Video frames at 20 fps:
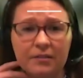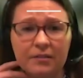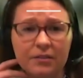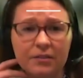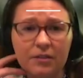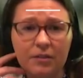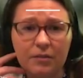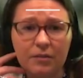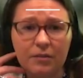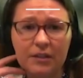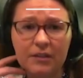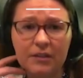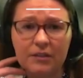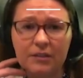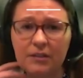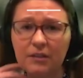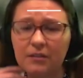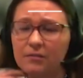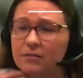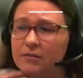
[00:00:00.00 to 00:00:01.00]
So he's
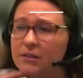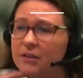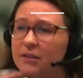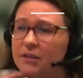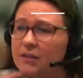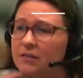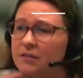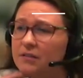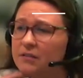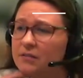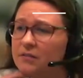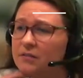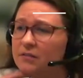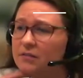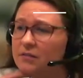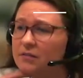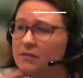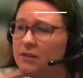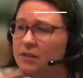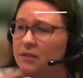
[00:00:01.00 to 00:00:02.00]
definitely
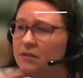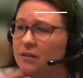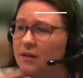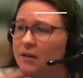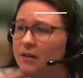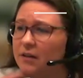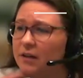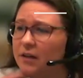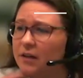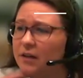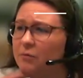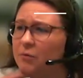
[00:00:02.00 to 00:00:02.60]
done a lot of that.